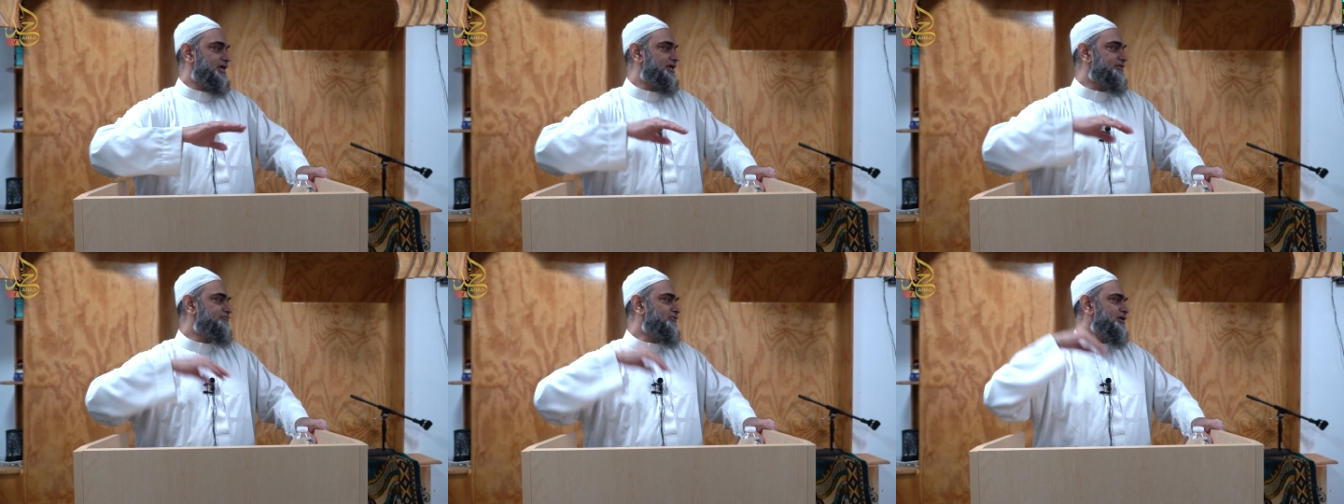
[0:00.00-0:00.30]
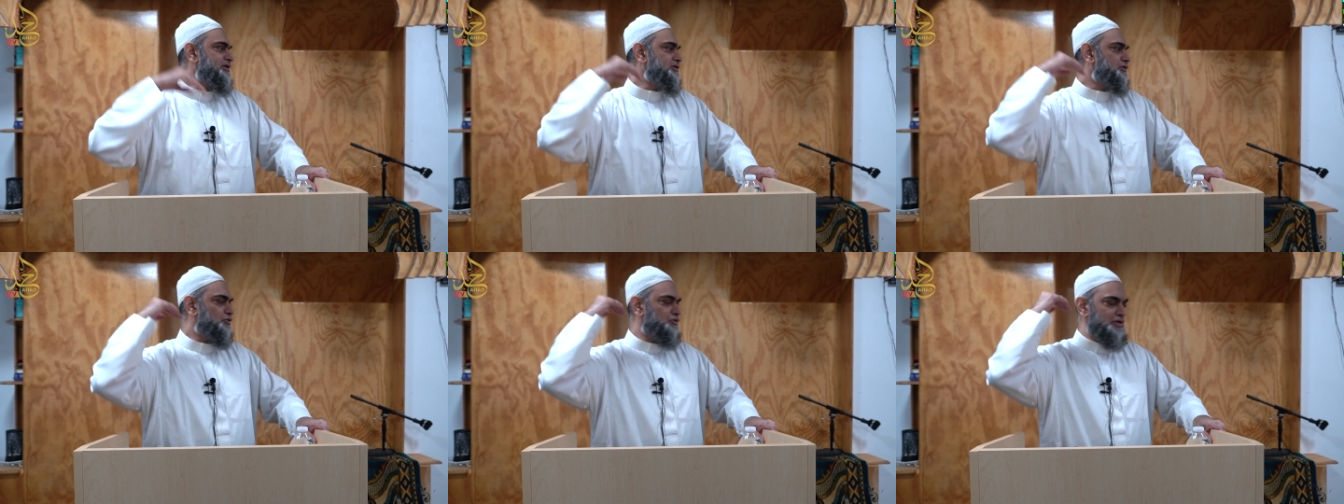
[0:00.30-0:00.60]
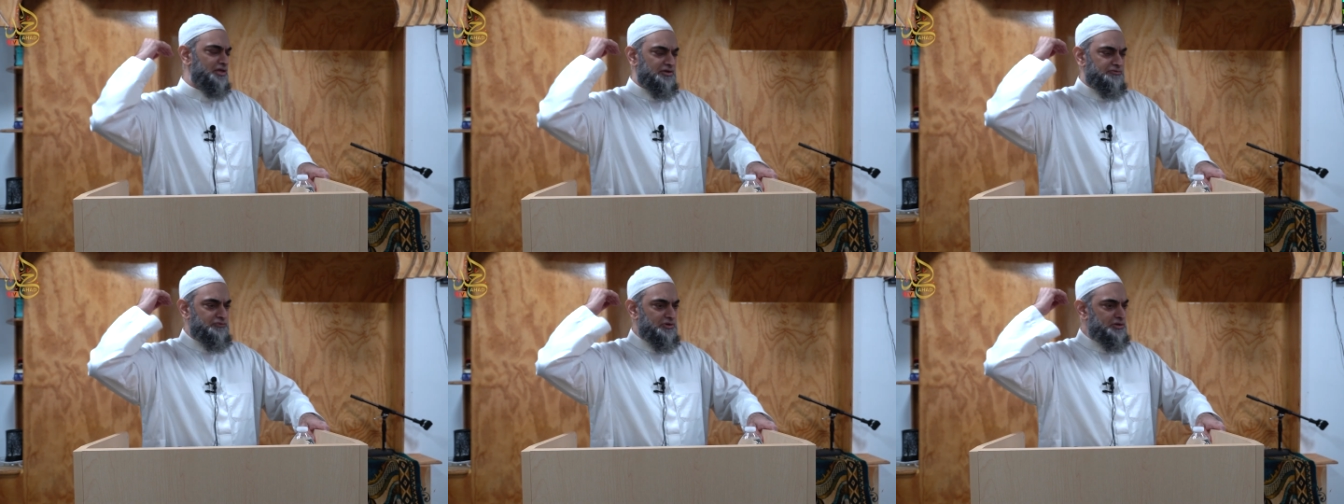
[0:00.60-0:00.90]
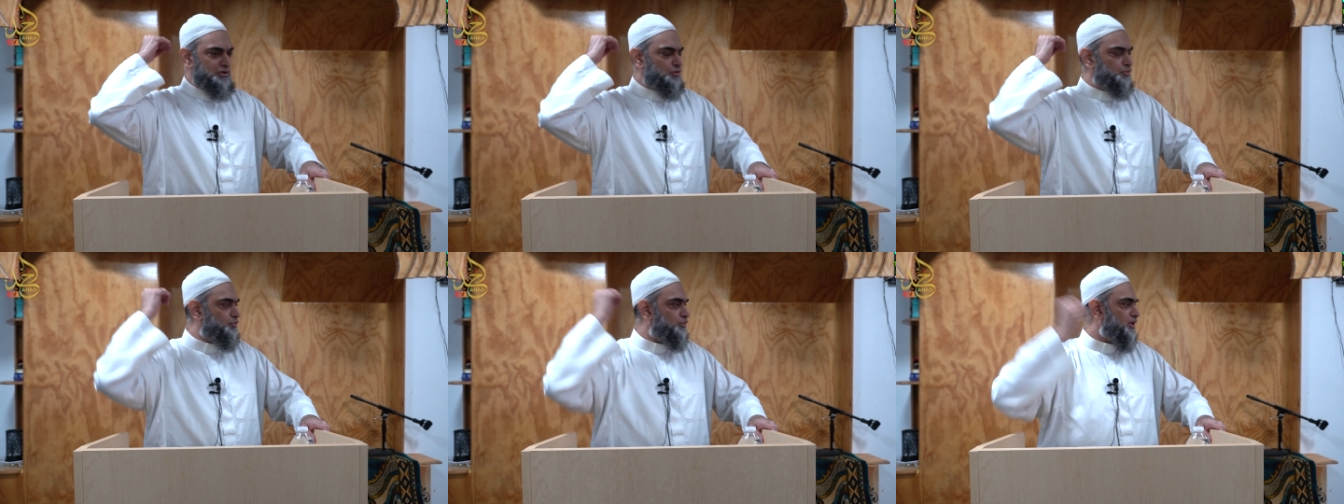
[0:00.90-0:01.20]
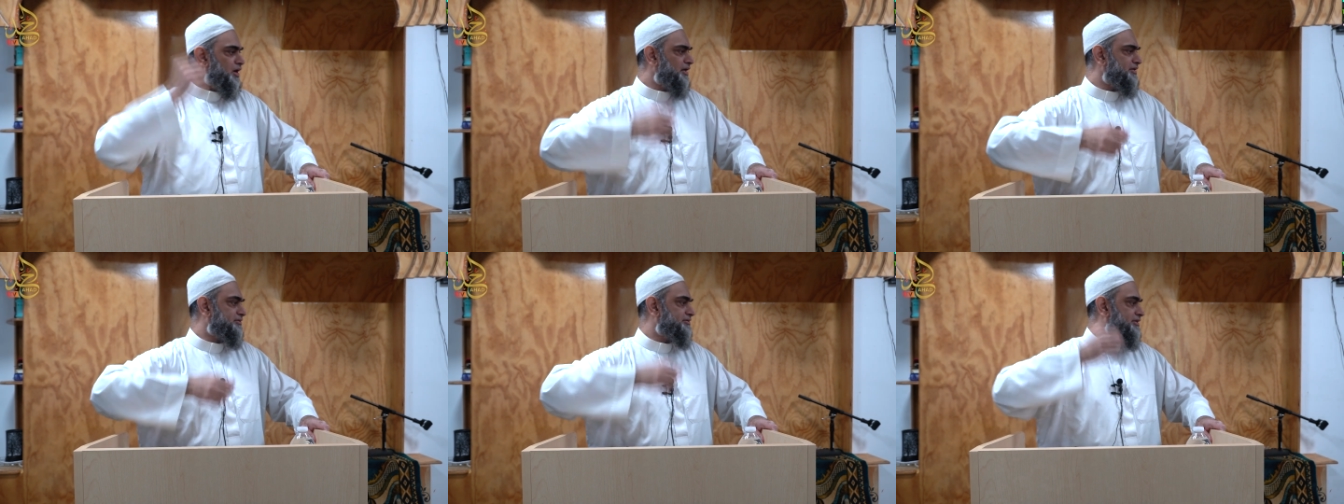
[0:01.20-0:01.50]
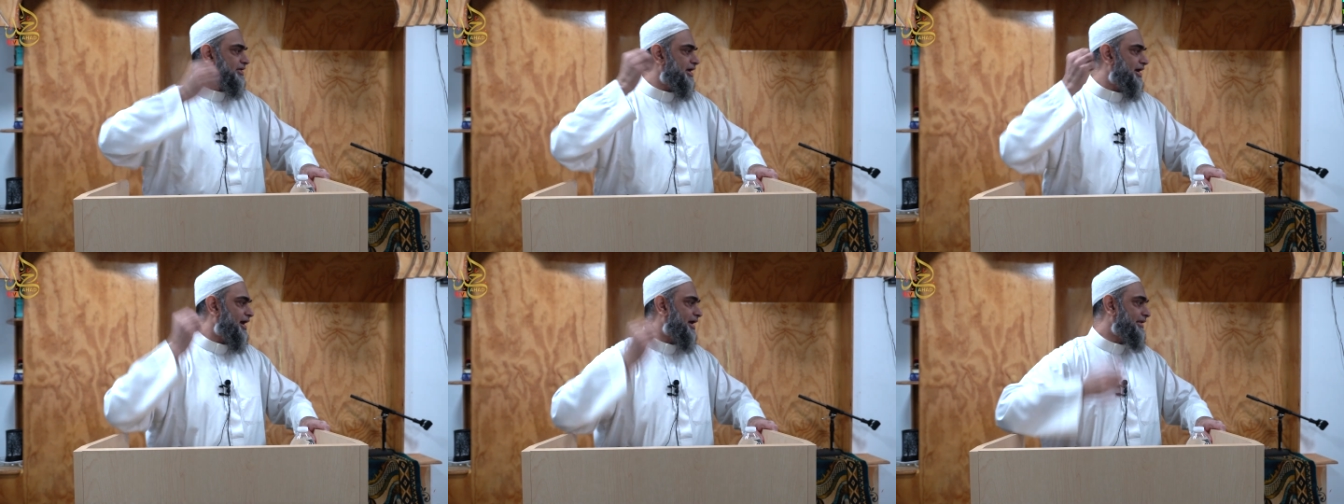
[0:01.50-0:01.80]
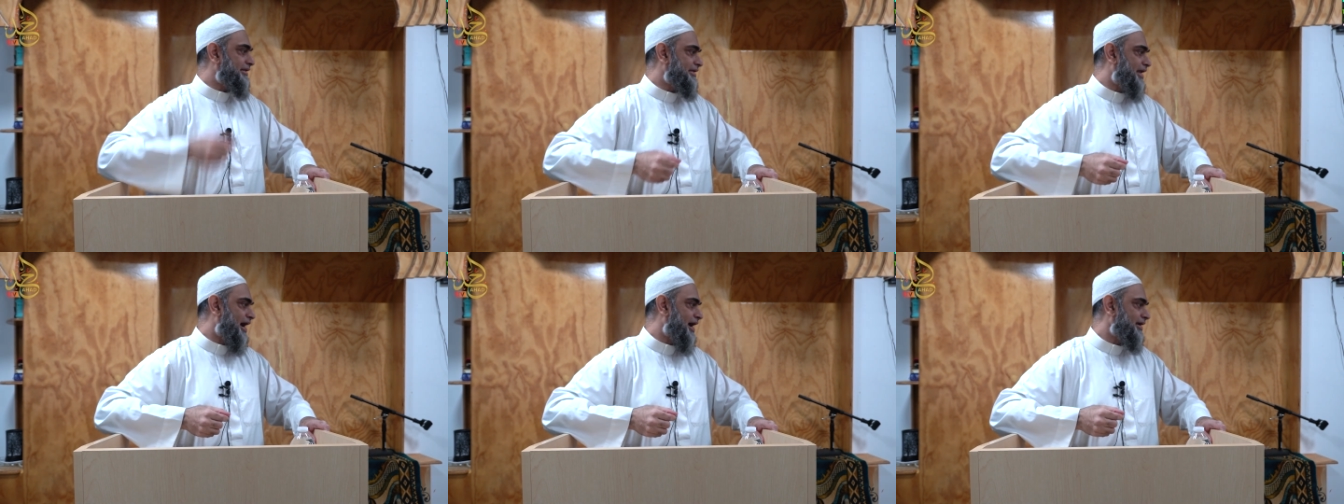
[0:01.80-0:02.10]
Even you work day
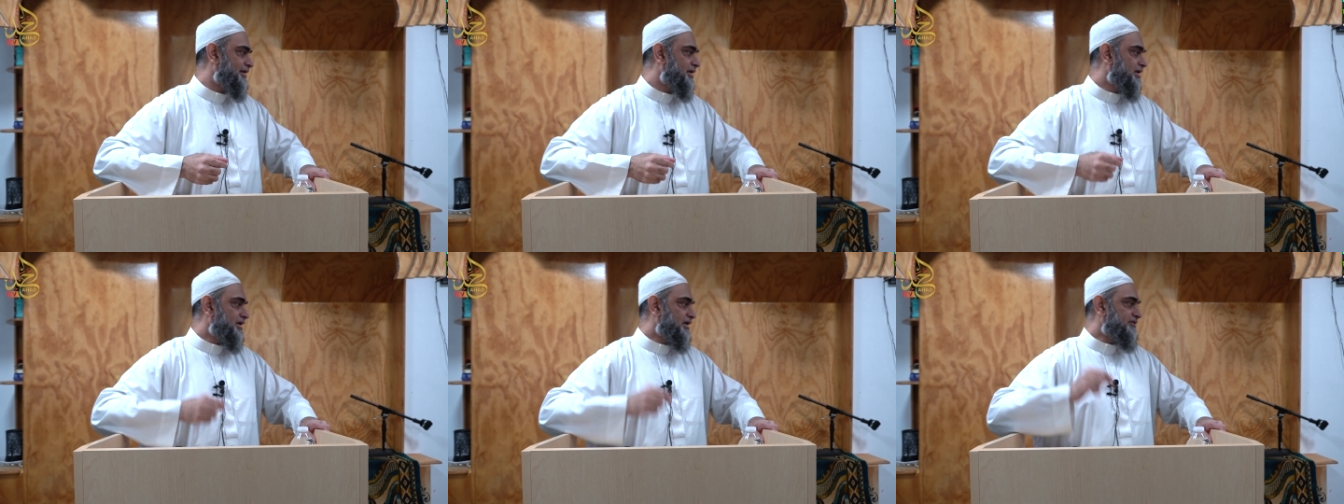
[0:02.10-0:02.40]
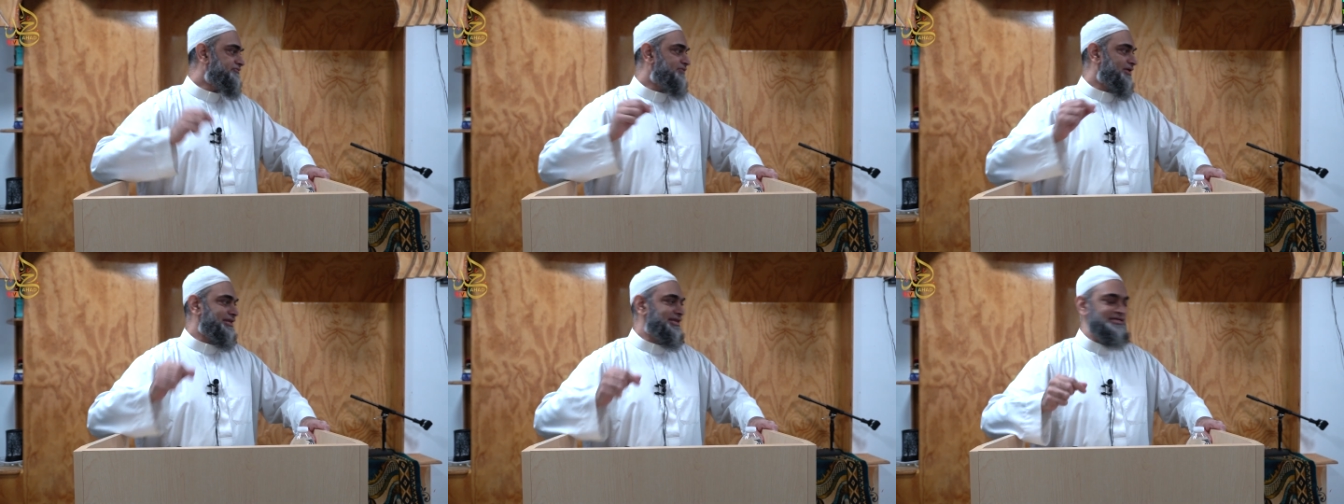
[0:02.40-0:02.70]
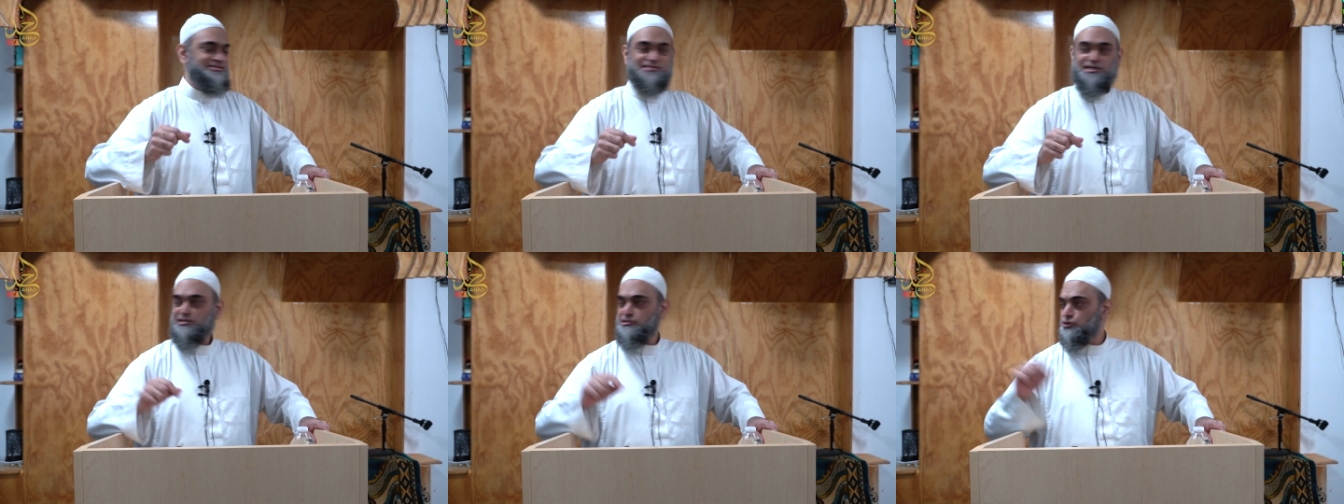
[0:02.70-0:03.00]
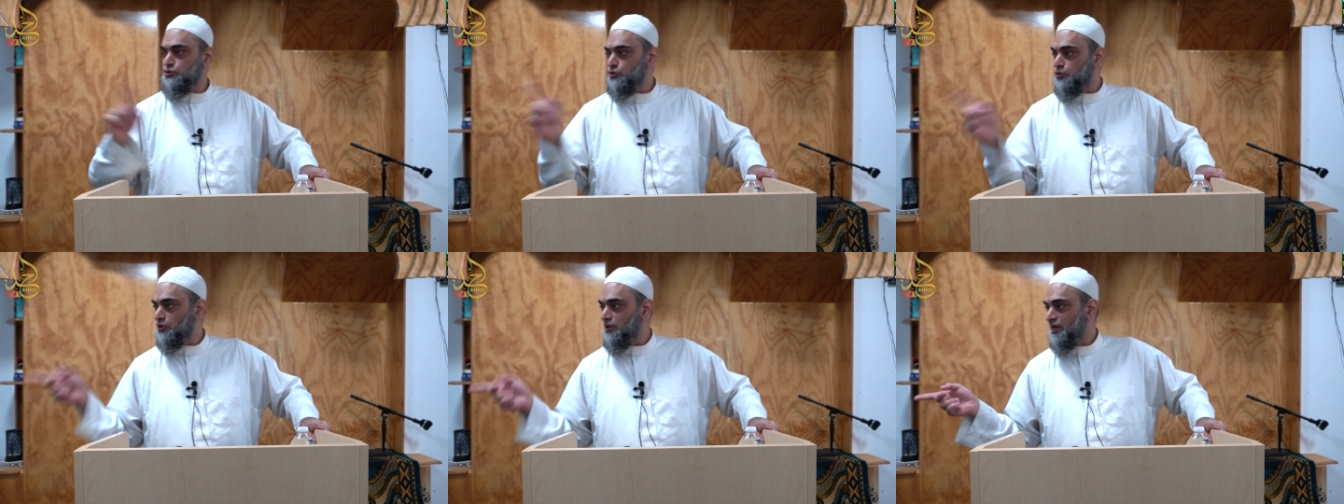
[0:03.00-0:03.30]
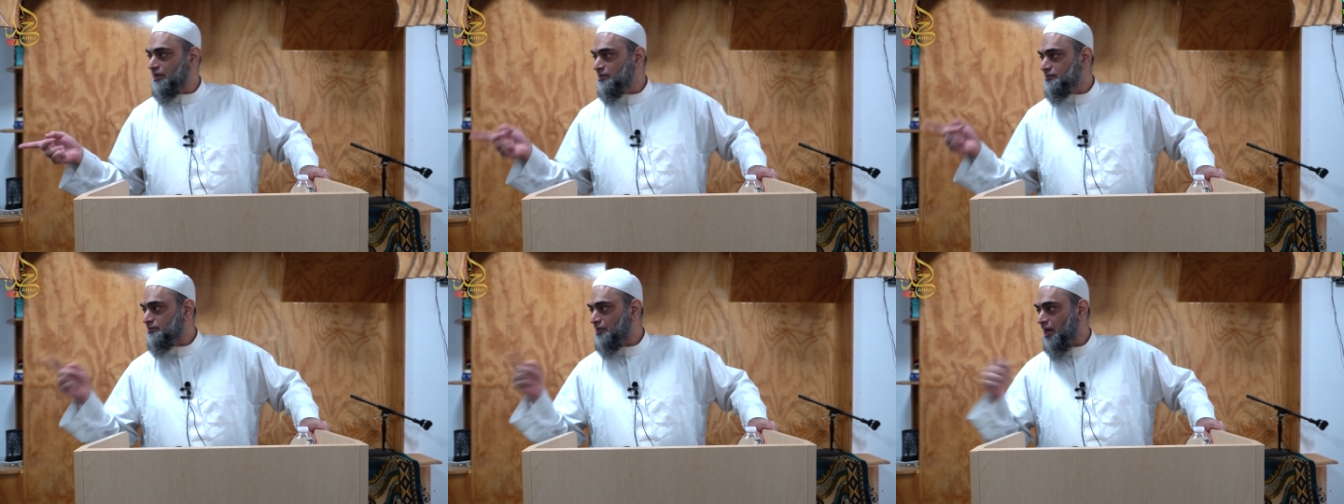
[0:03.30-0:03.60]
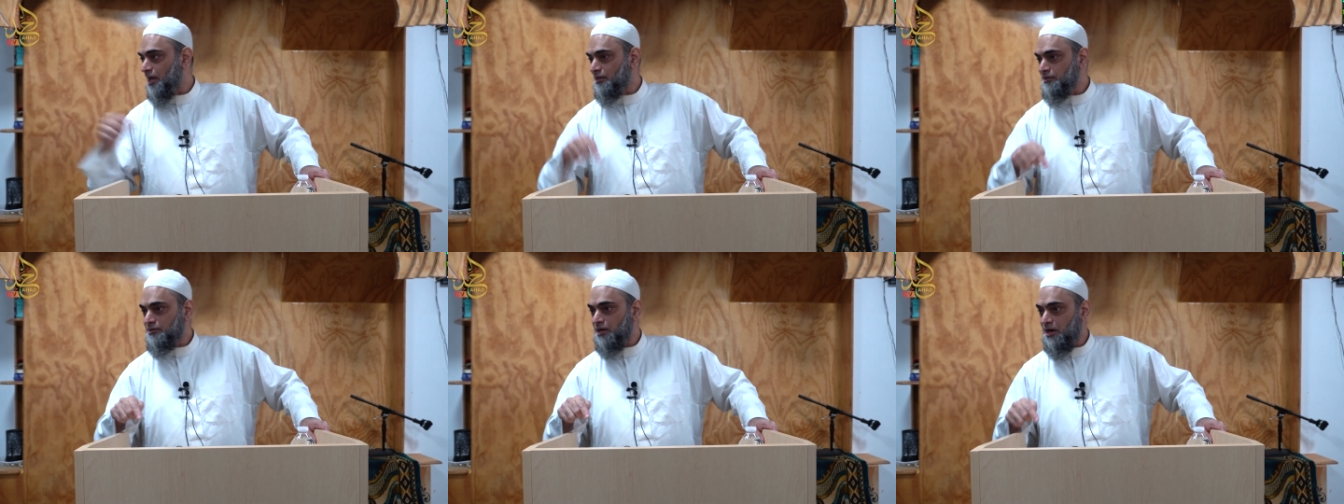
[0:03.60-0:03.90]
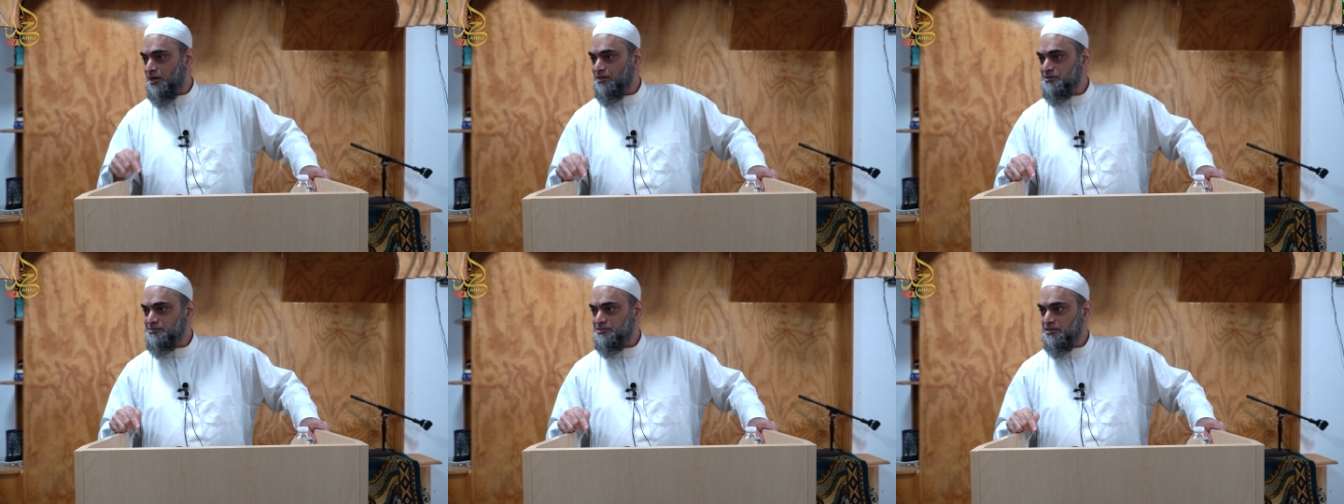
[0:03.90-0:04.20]
and night, if Allah says you're going to get a
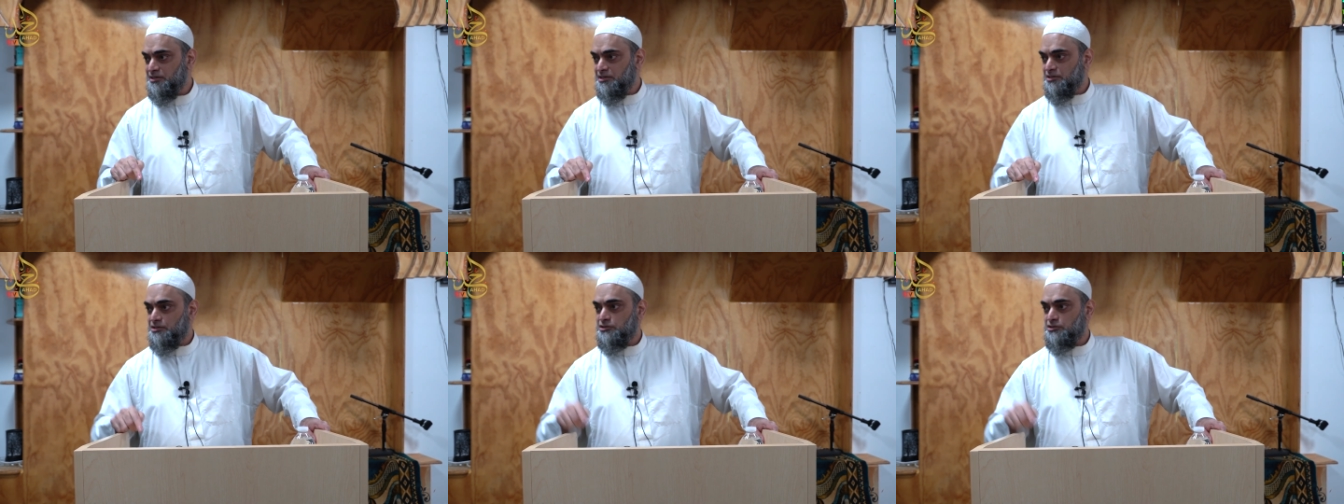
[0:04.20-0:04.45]
$10,